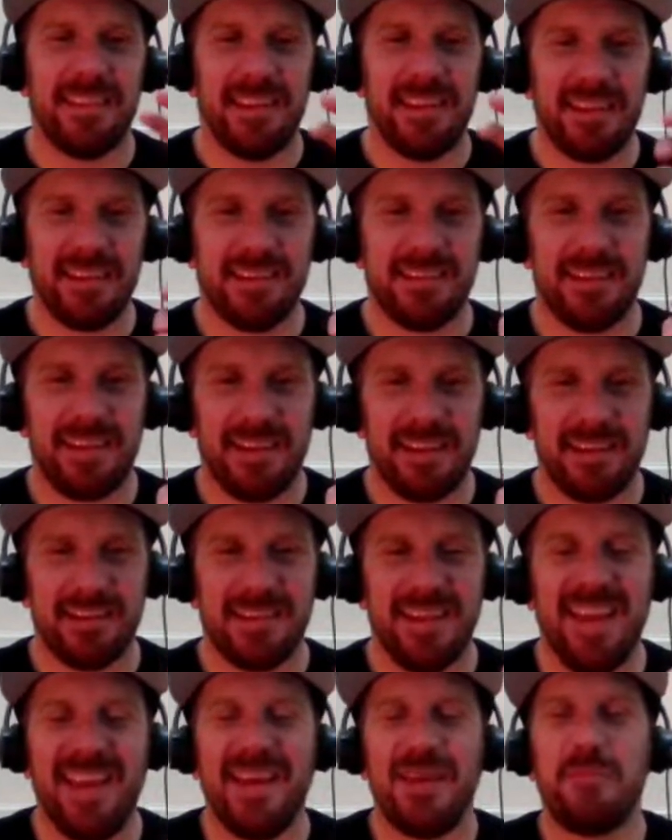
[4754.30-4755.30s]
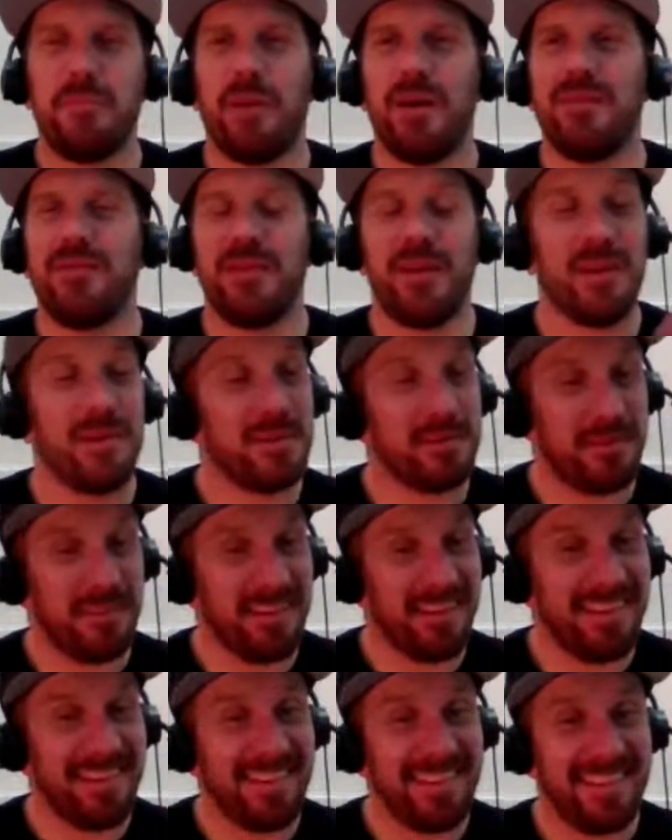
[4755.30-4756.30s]
This is by
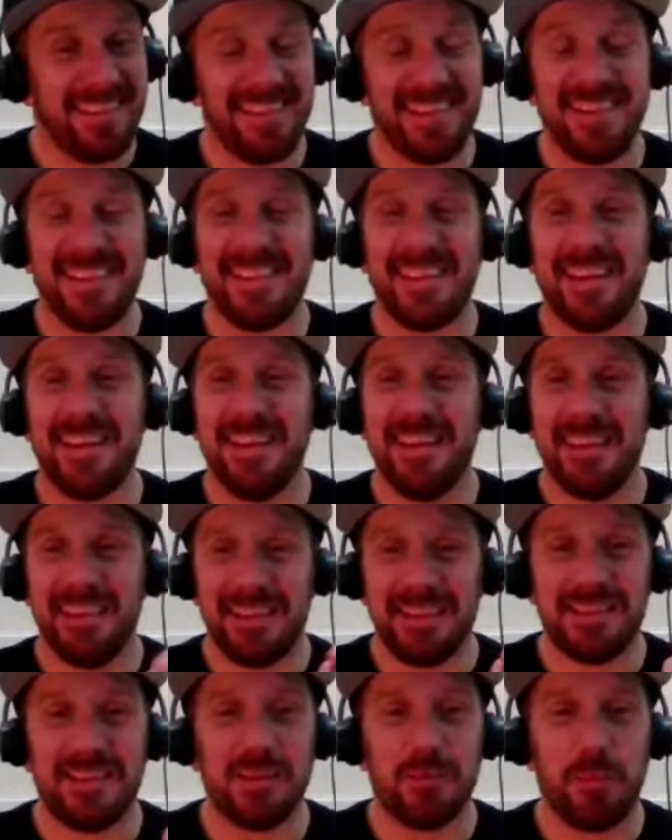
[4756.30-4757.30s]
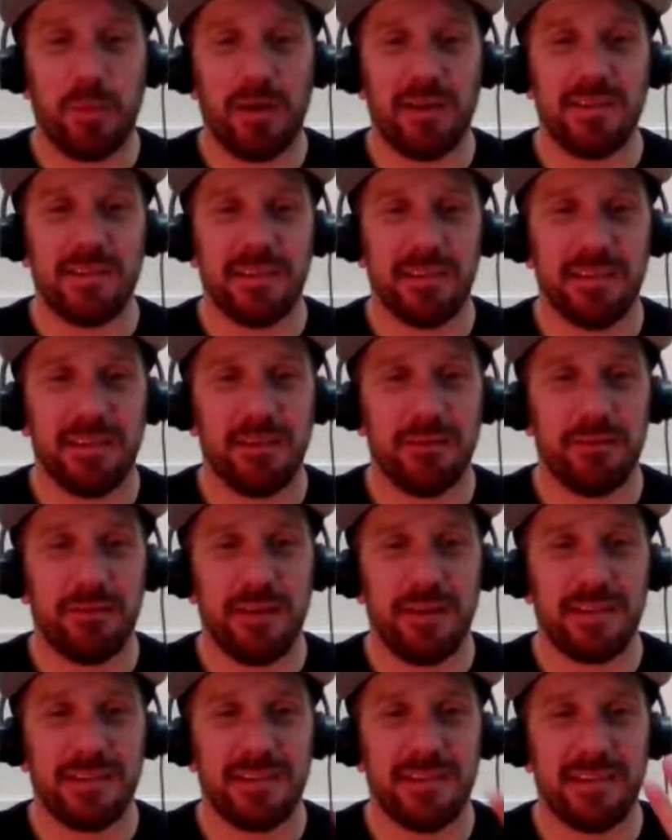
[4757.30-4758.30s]
Rosemary. Oh, I like that. This is Bison
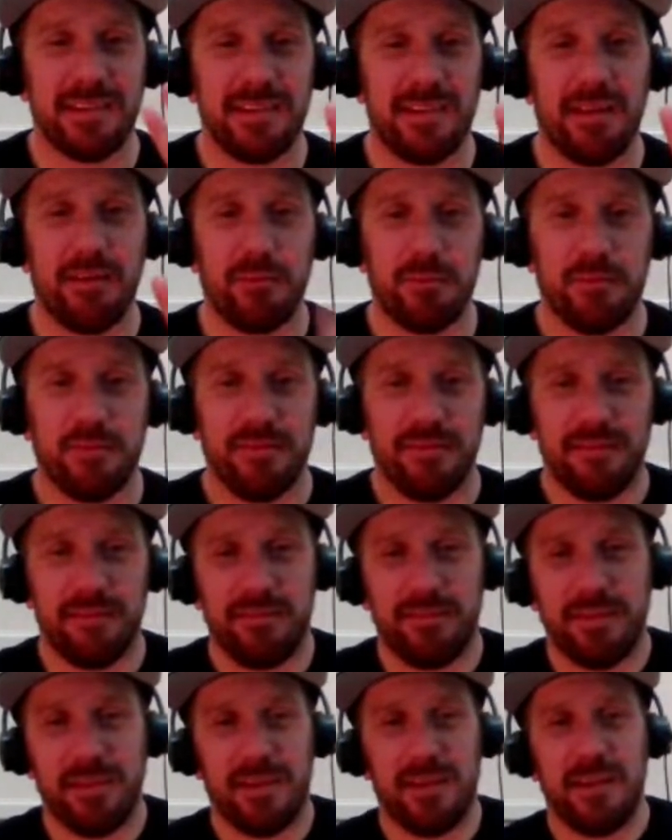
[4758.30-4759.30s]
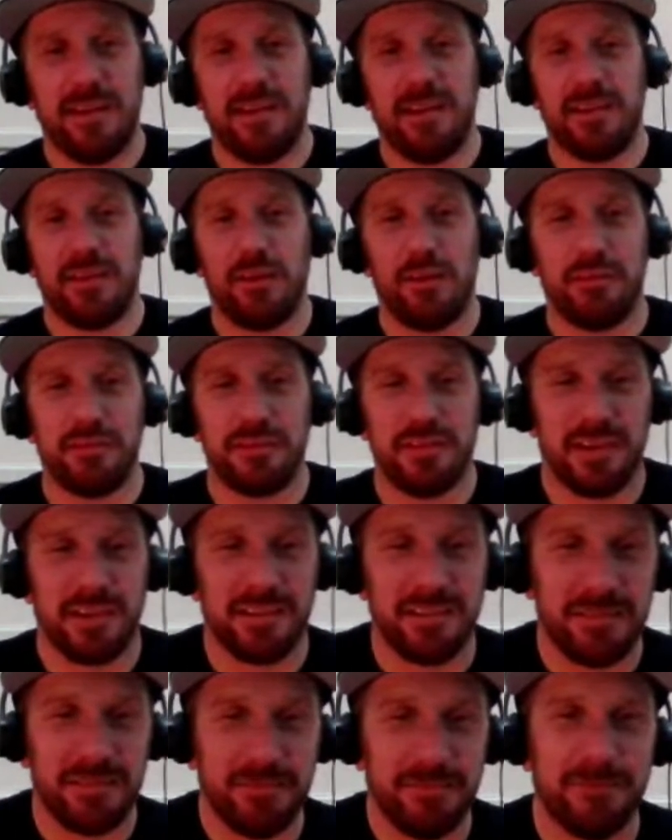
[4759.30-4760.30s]
confessing his love for goth
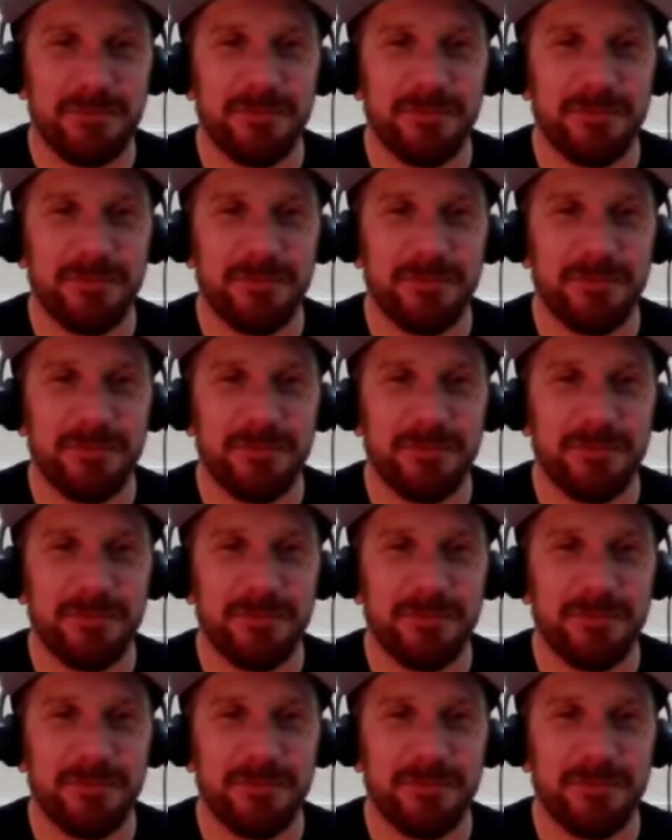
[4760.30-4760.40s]
chicks.